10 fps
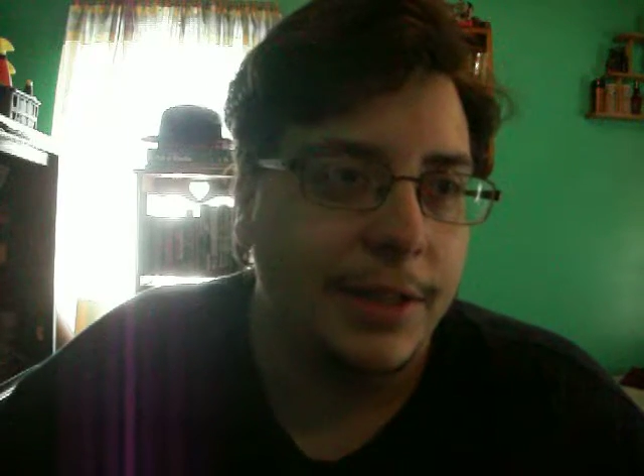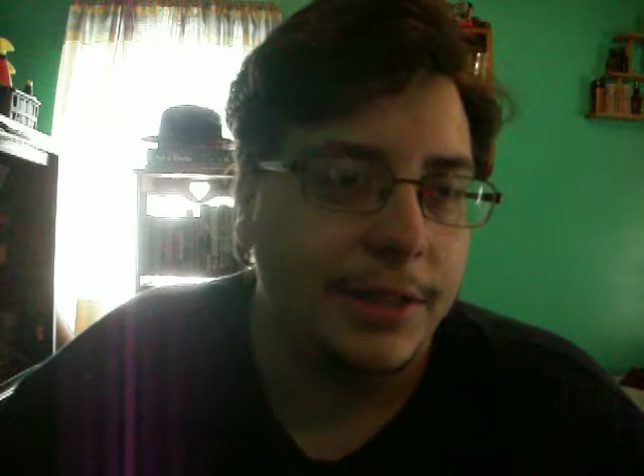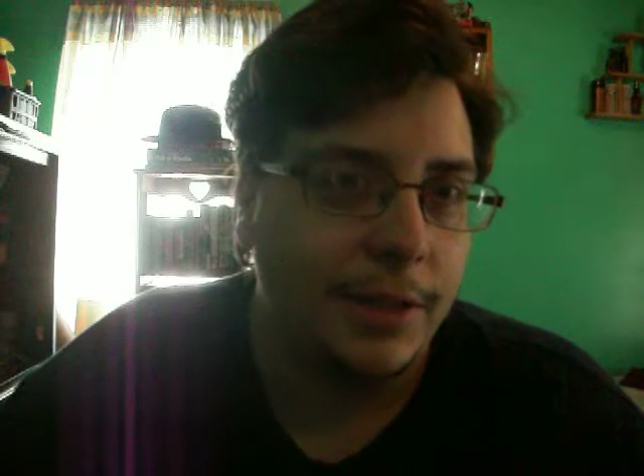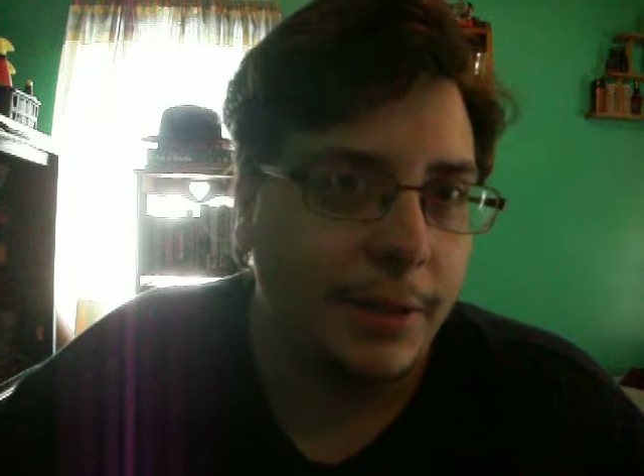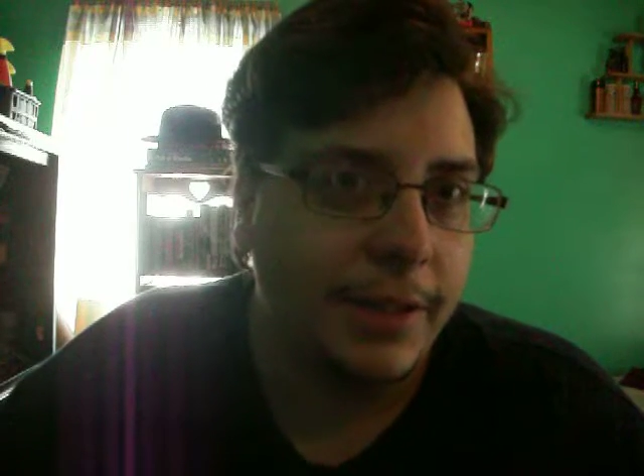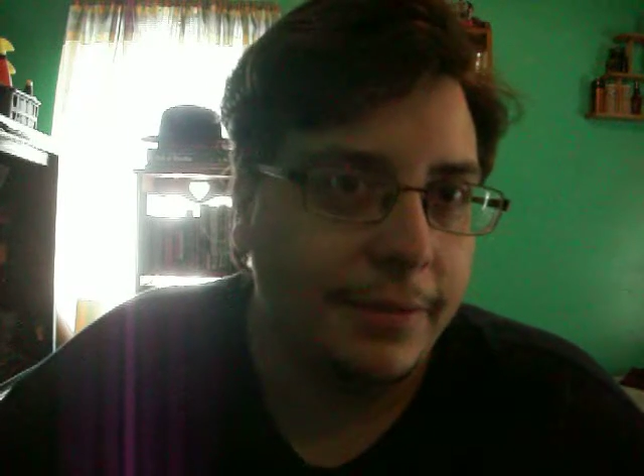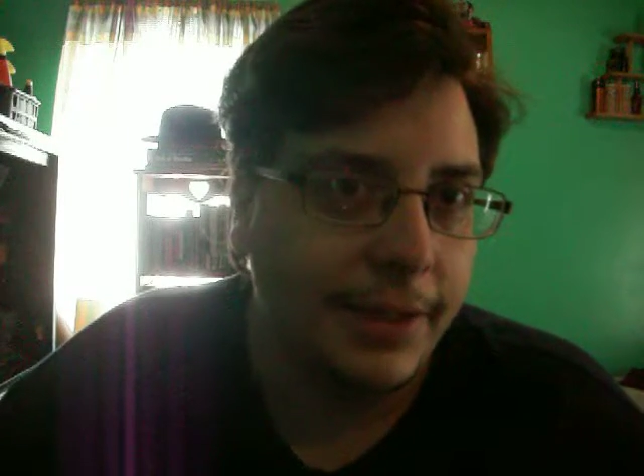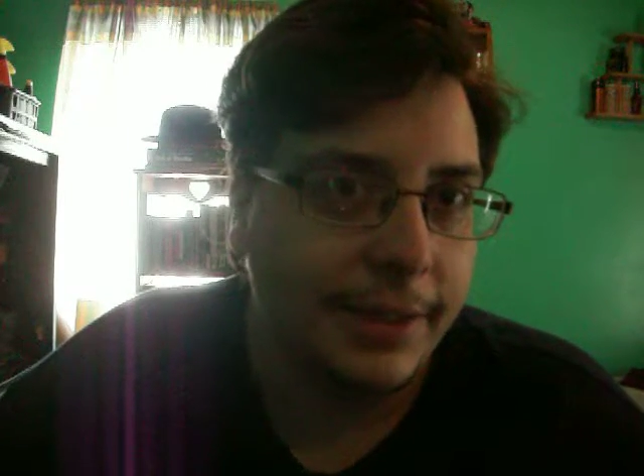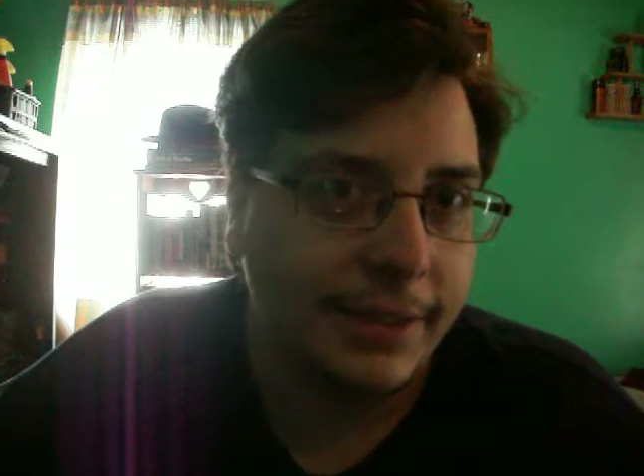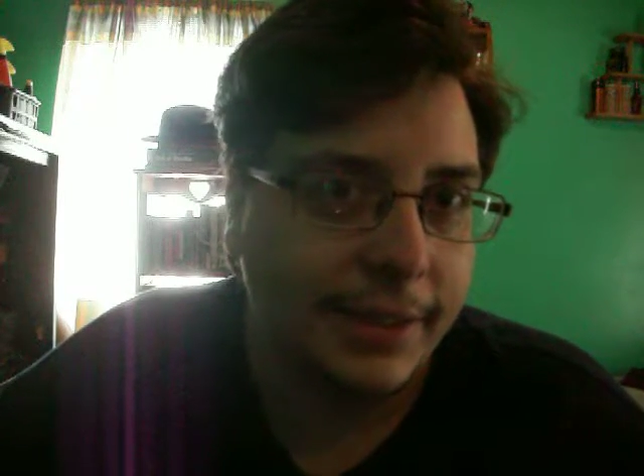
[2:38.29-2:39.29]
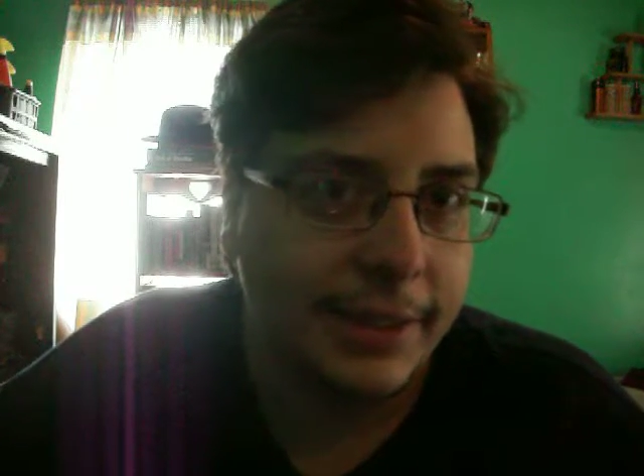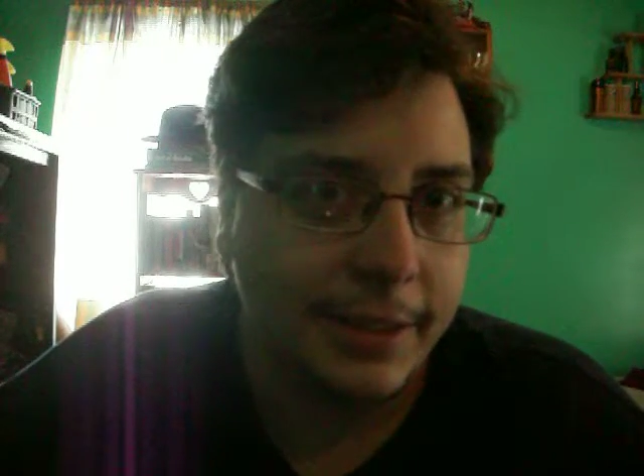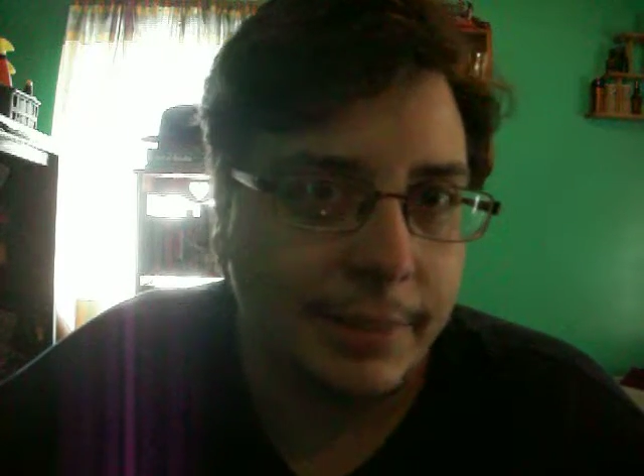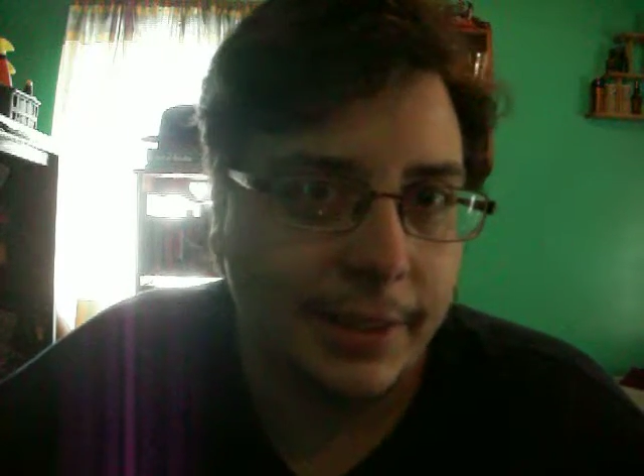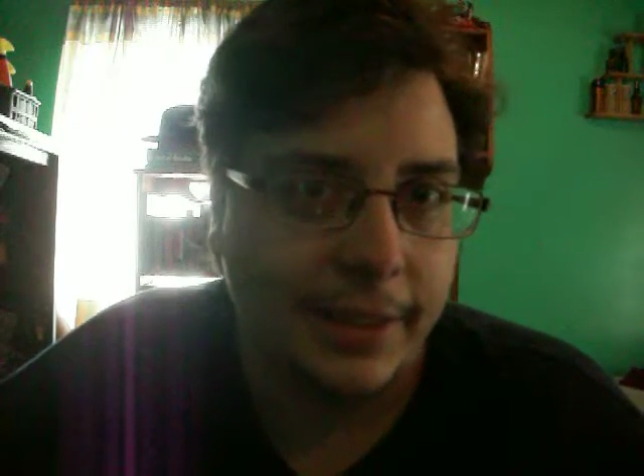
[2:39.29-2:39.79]
So in a fallacy,
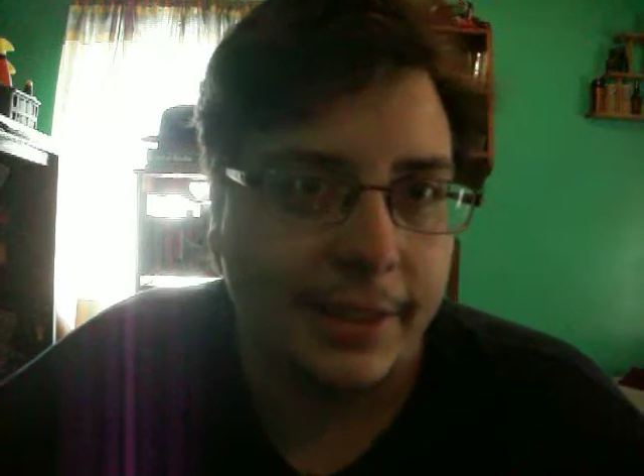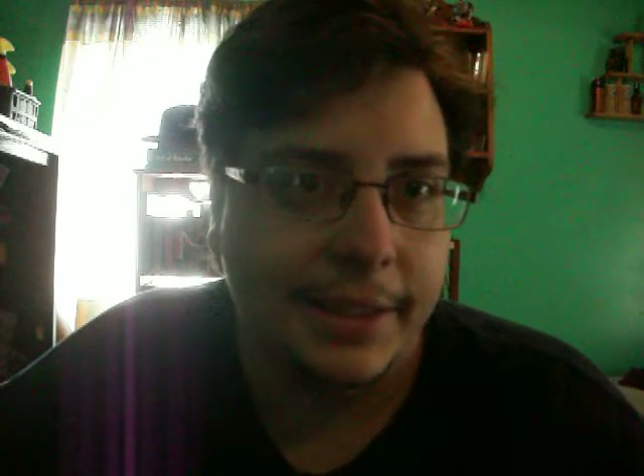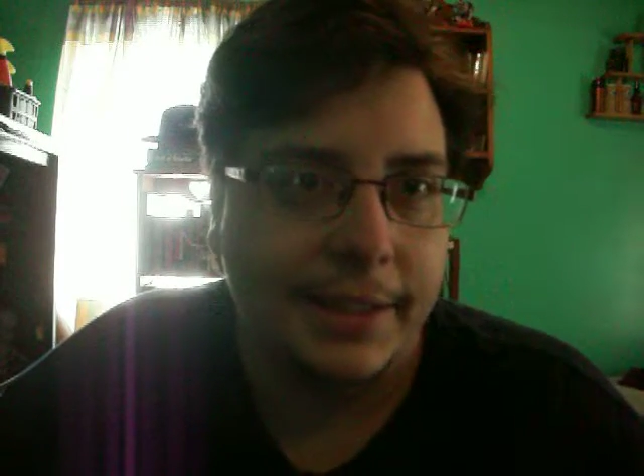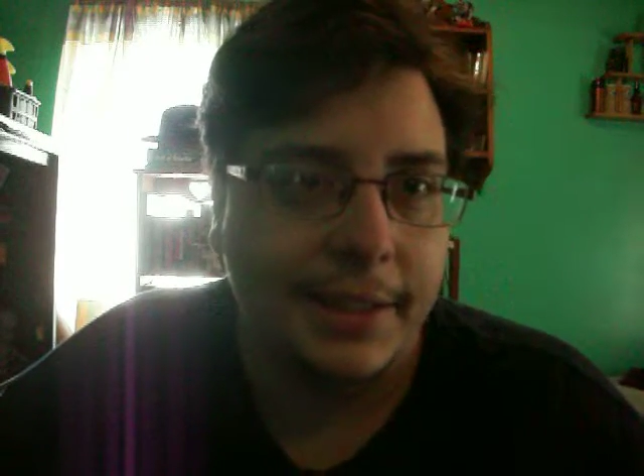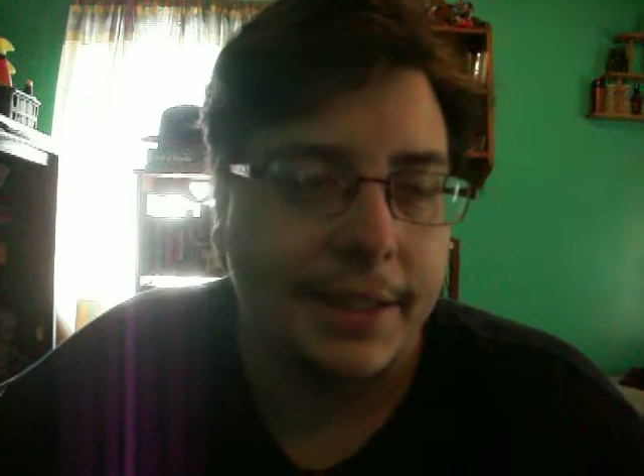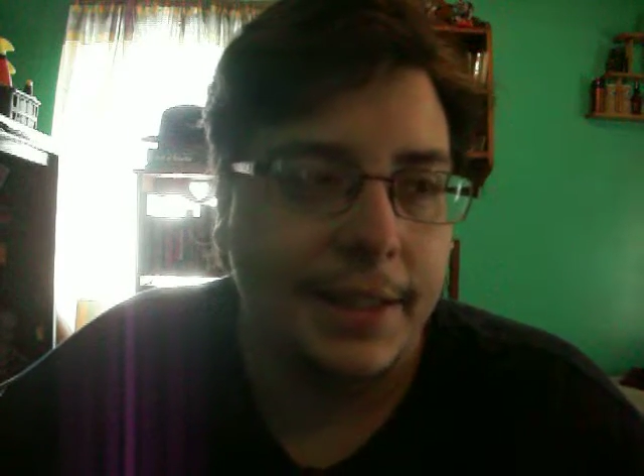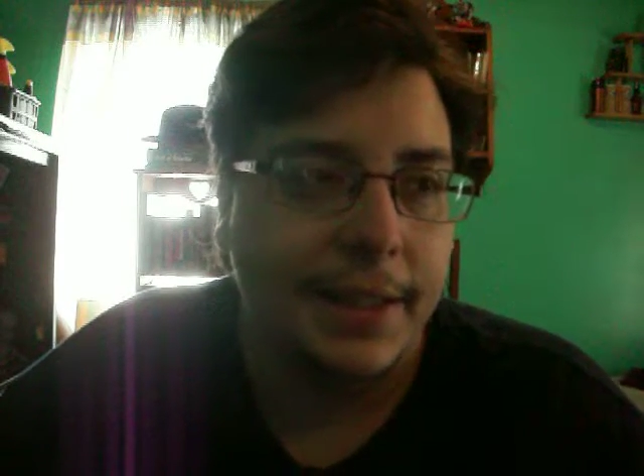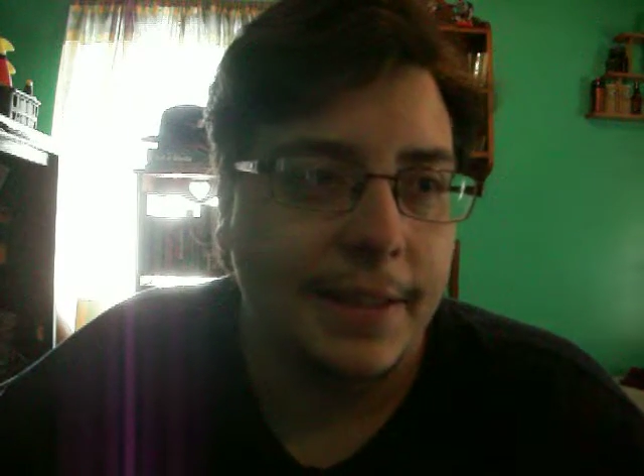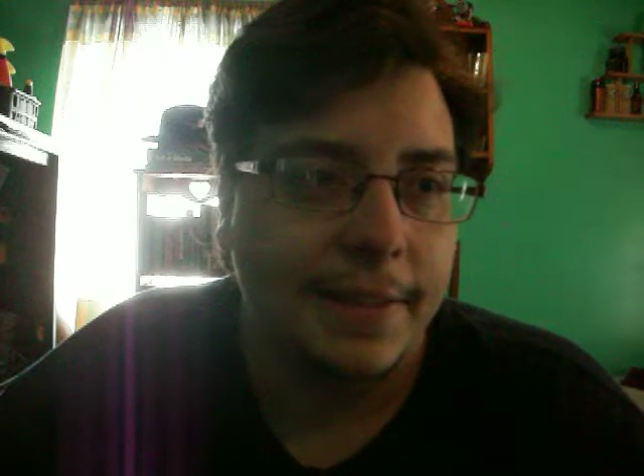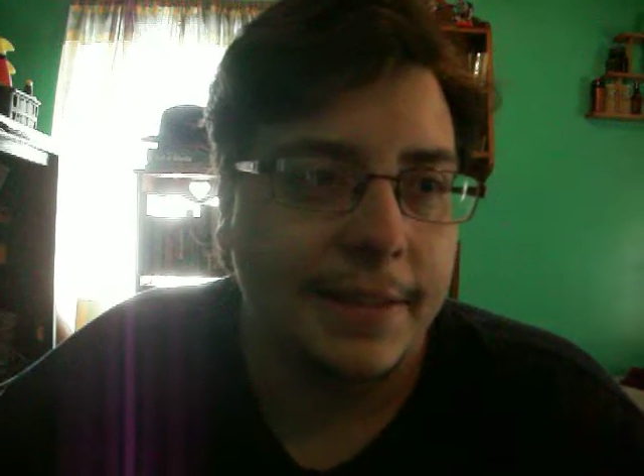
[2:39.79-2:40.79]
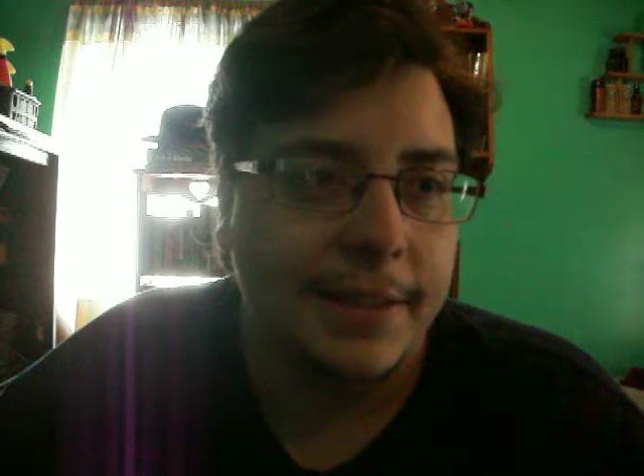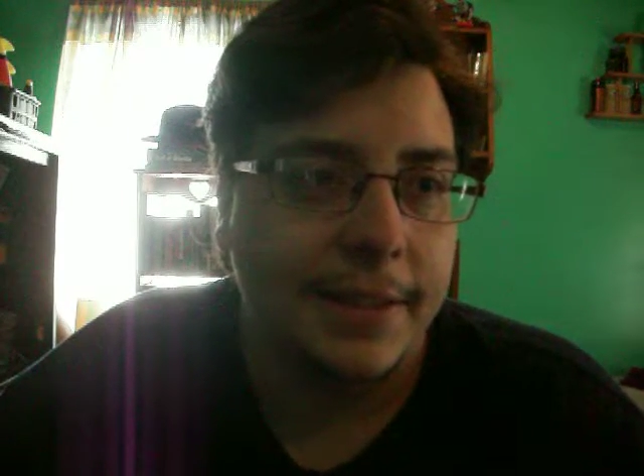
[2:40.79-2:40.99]
typically, there's